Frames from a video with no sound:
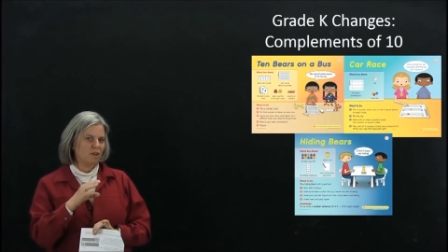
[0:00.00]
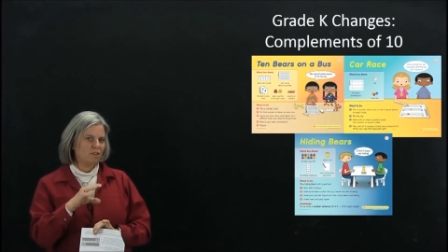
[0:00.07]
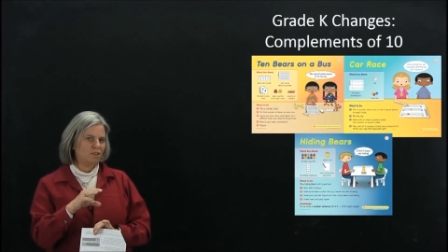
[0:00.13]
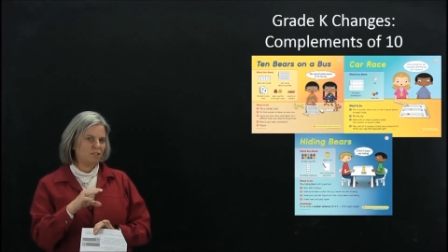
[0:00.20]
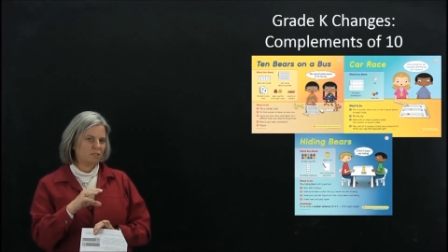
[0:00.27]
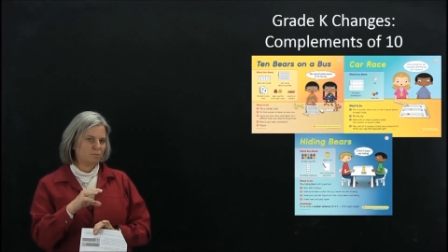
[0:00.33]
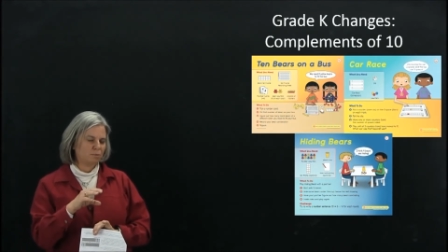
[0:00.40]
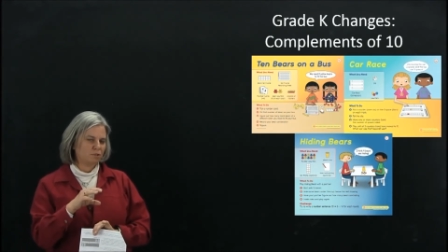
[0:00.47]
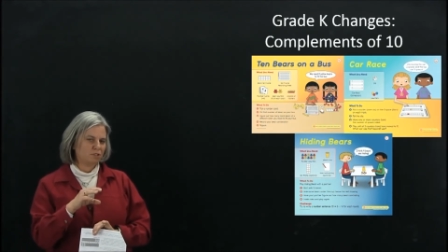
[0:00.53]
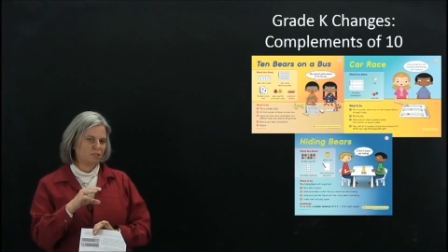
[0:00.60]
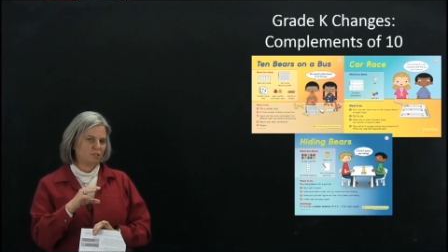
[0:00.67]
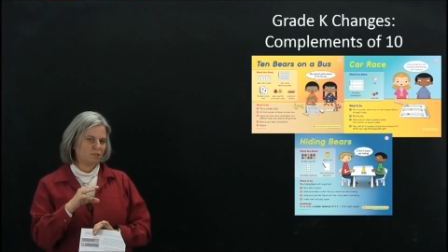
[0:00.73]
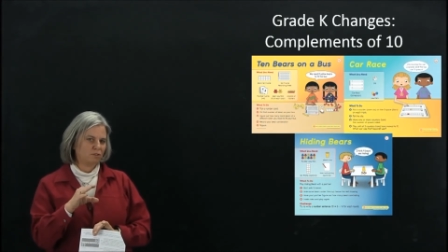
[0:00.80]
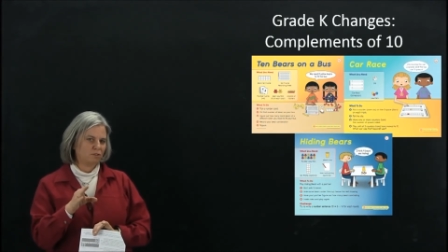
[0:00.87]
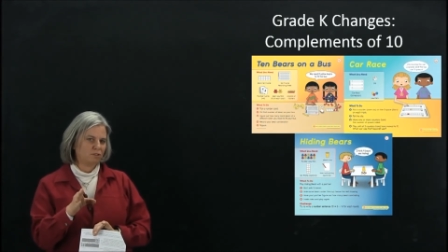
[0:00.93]
this
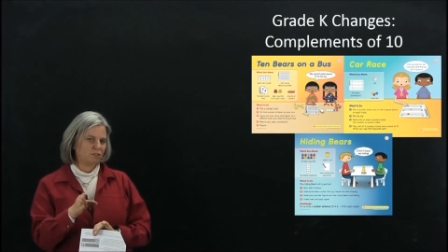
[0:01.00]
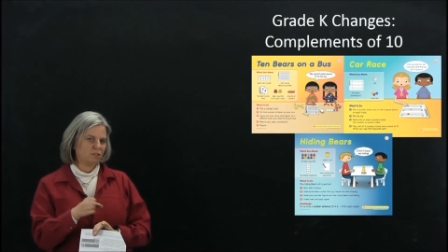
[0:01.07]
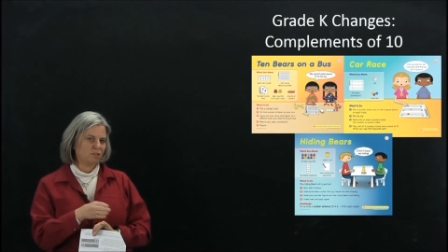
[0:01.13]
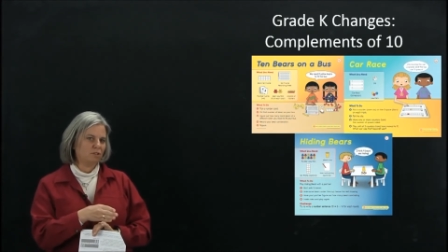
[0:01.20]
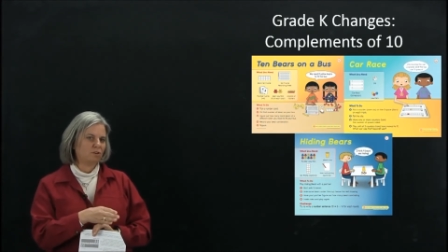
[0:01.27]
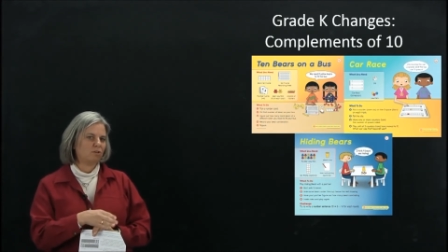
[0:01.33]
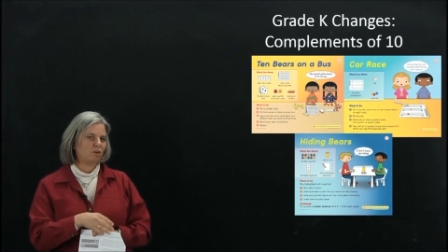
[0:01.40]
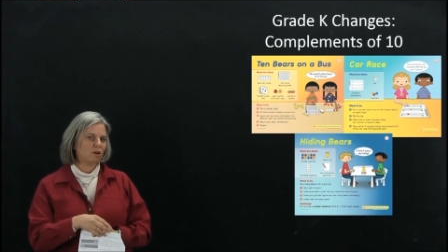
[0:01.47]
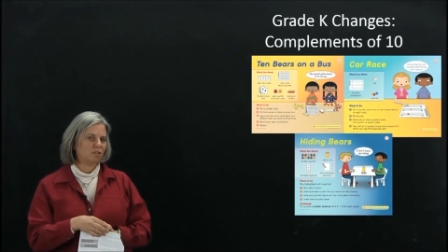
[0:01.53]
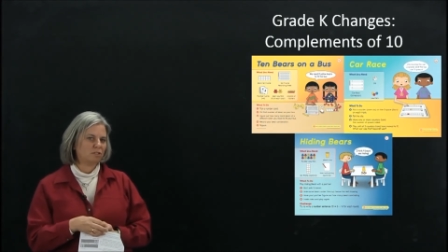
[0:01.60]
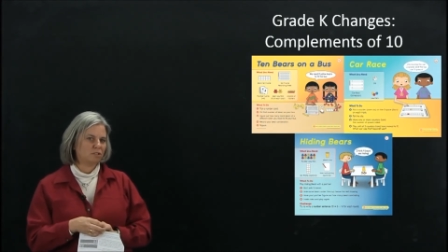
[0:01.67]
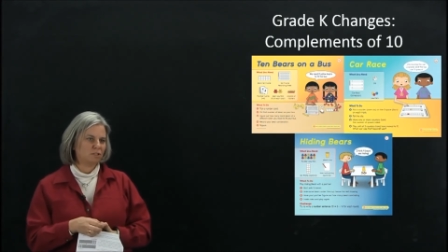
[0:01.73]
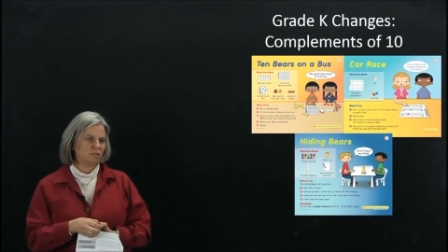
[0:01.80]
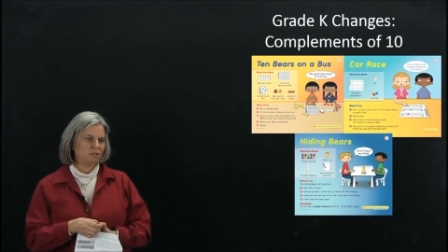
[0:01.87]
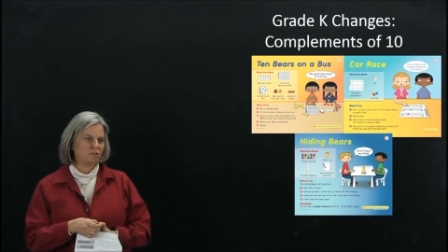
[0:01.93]
particular skill across
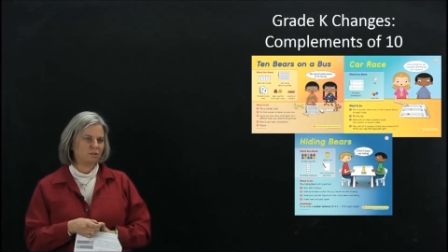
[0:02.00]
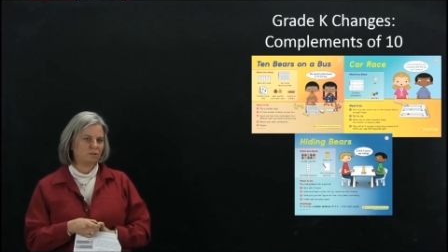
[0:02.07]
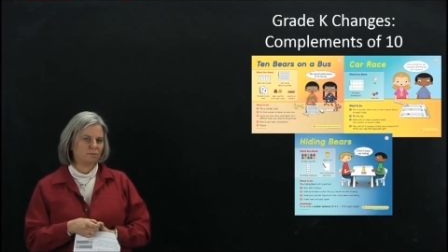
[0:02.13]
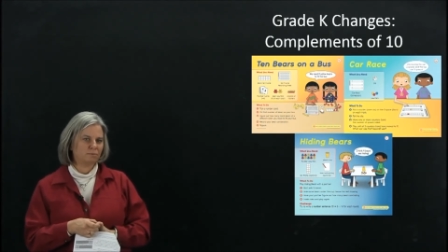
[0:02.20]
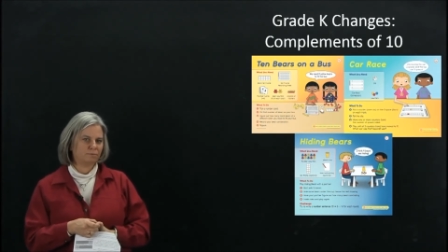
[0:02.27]
the year.